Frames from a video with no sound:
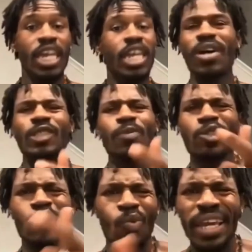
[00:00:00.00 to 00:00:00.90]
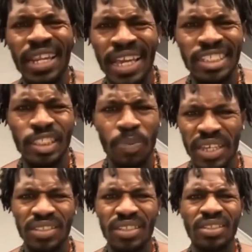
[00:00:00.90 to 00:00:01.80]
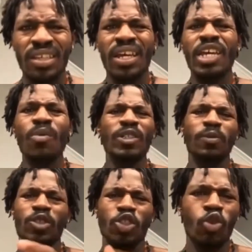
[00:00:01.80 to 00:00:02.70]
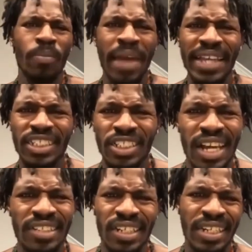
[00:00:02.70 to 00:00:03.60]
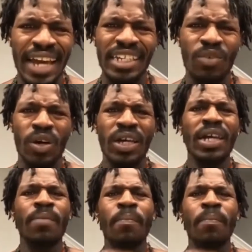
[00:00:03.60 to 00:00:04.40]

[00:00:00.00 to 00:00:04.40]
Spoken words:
He wasn't supposed to win against the Pistons. He wasn't supposed to short Magic Johnson in 91.